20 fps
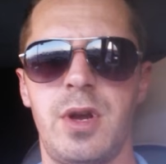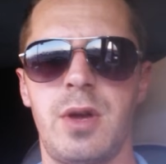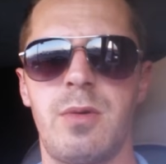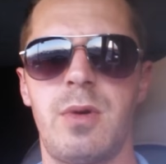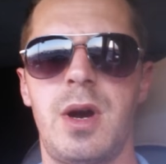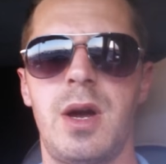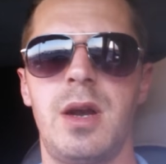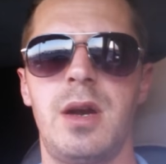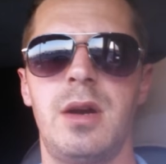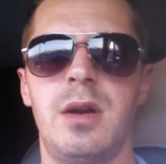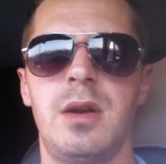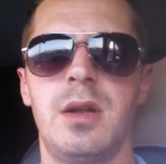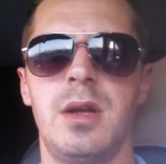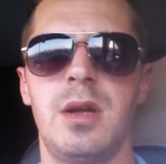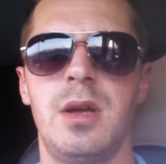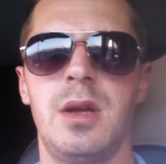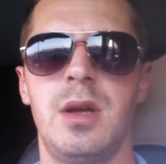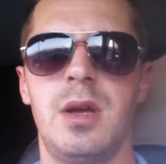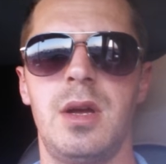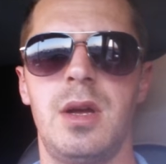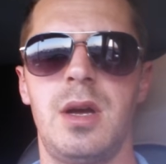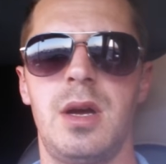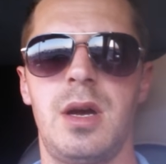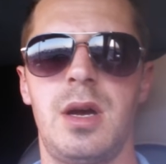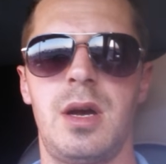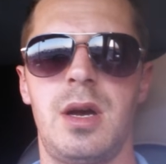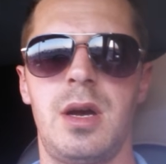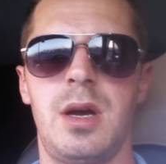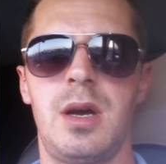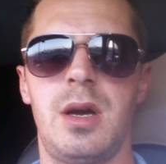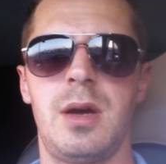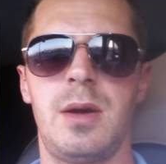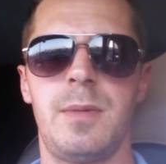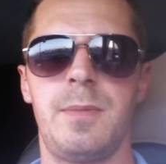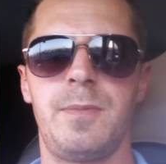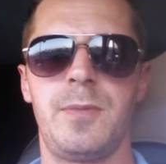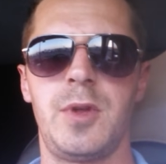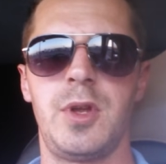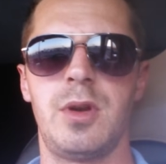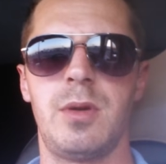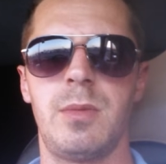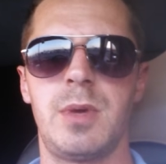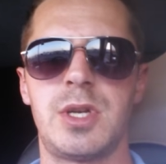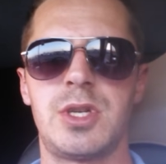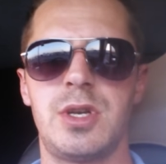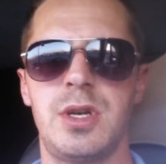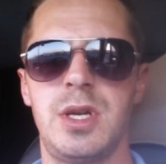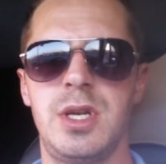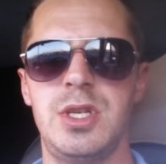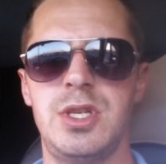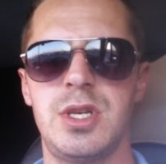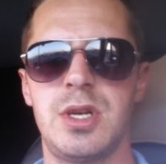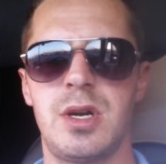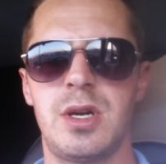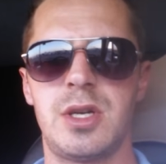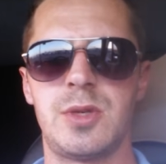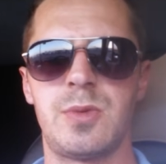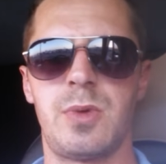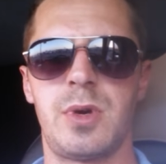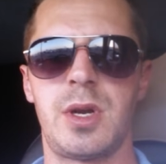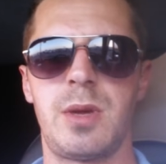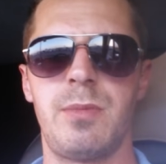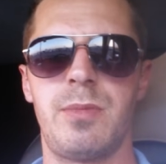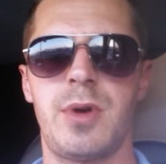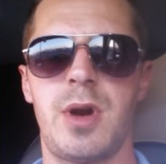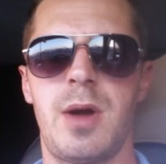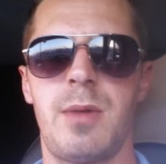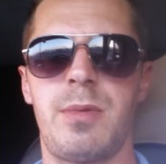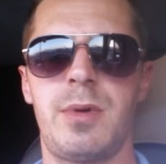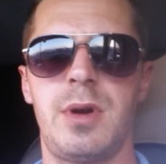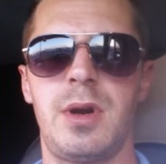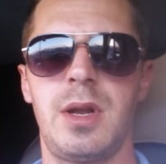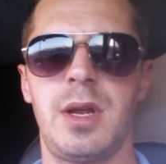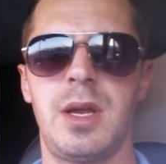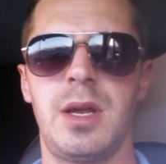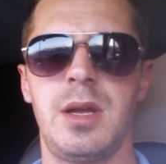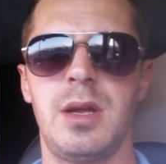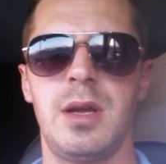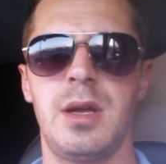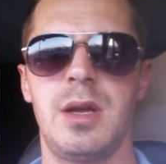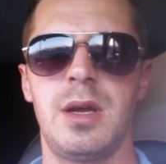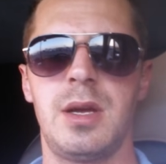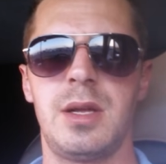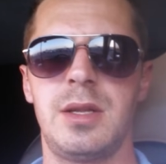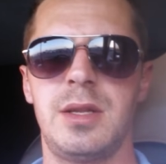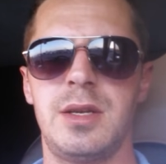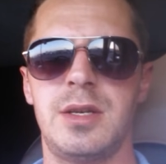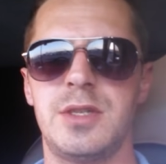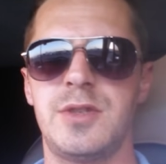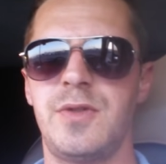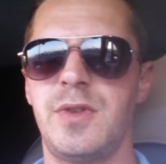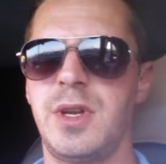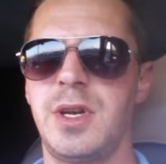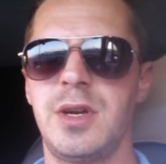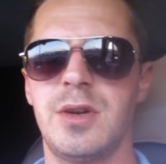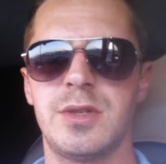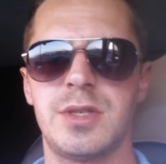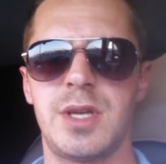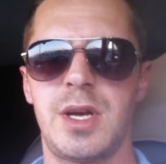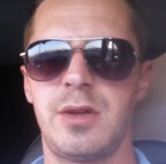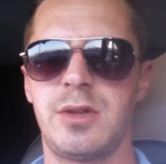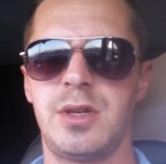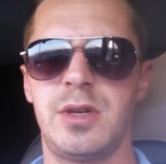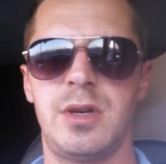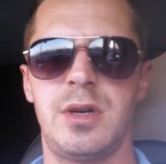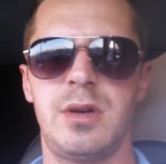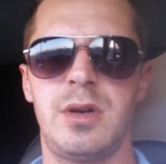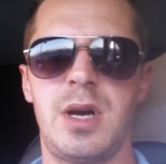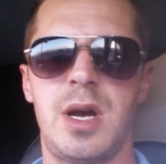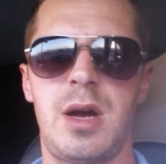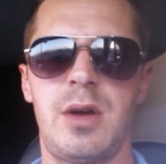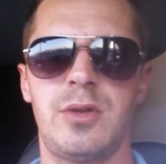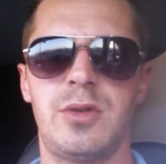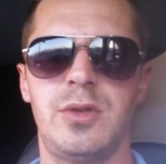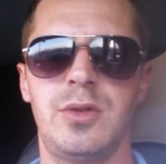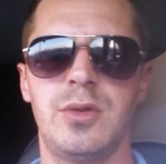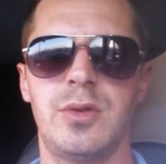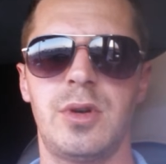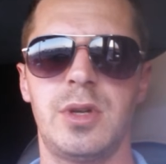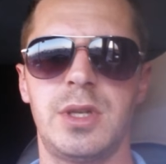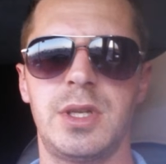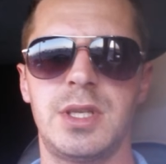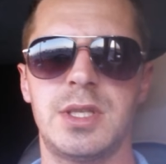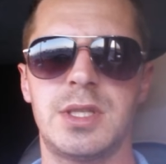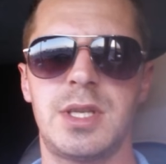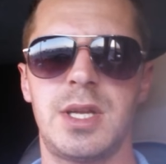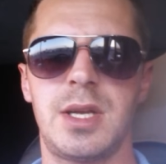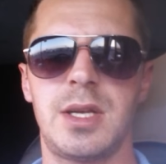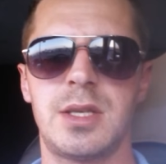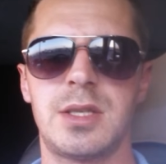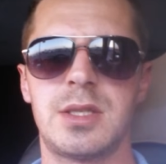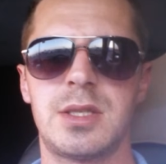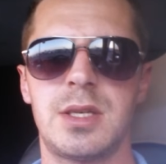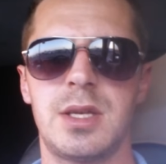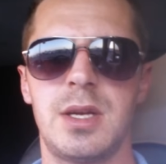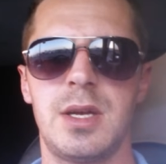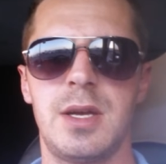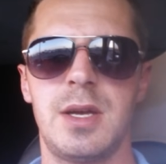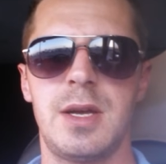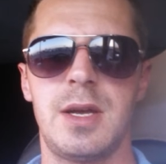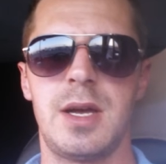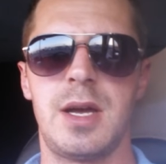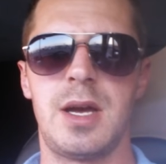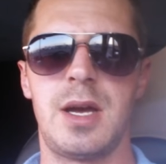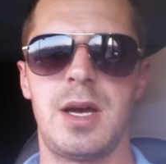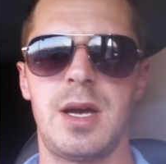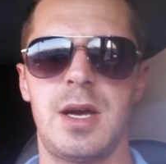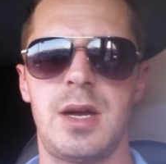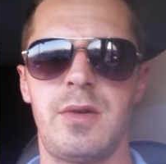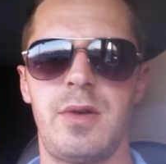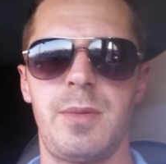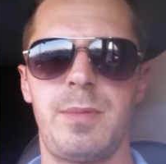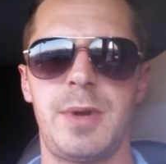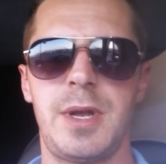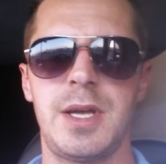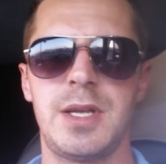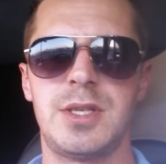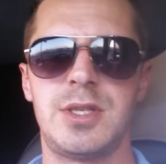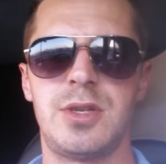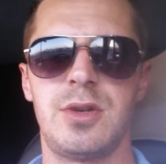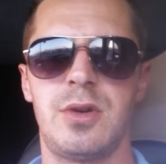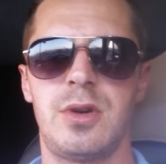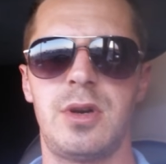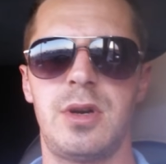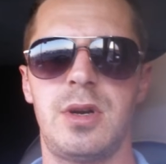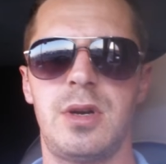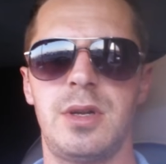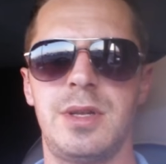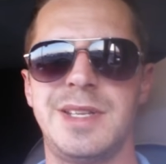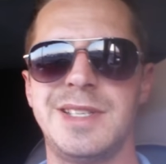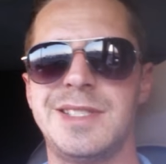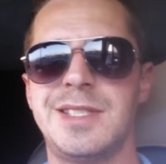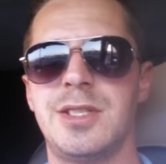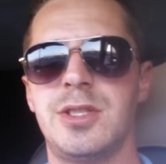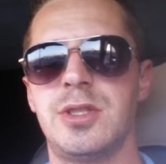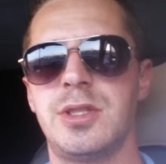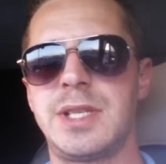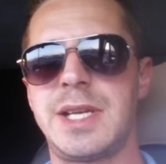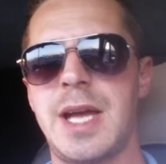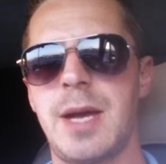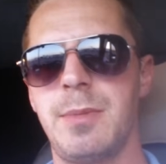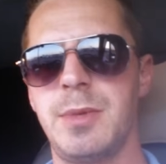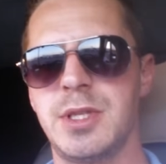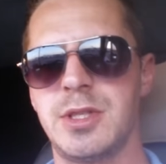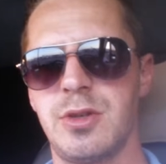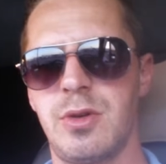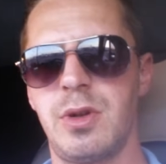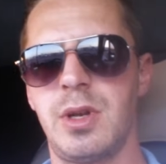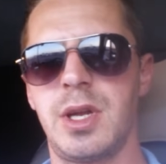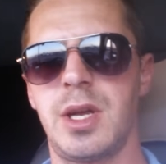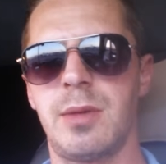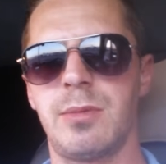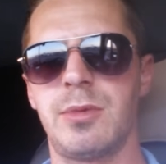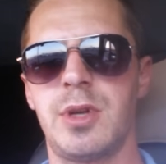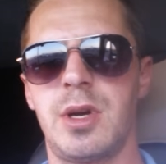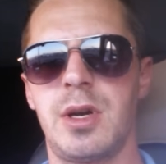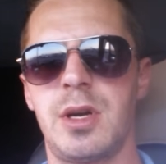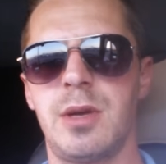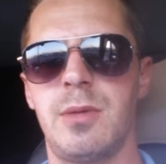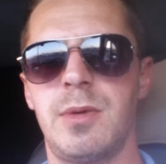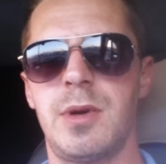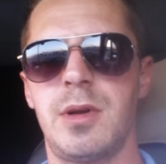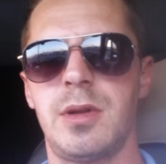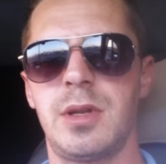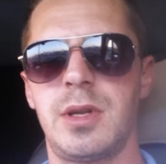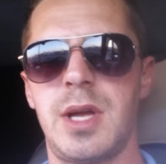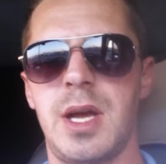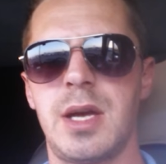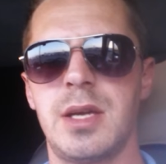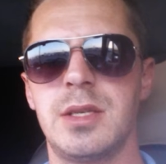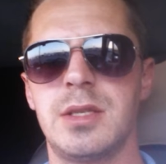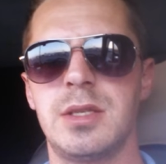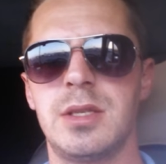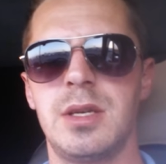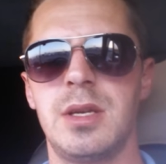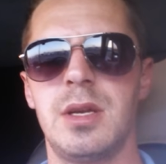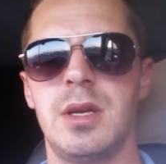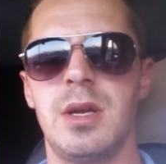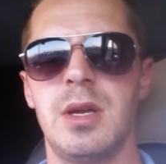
required, you know, make sure EGR is working properly. There's videos out there of how to do all these things. Replace your, this is Cummins only I'm talking about, guys.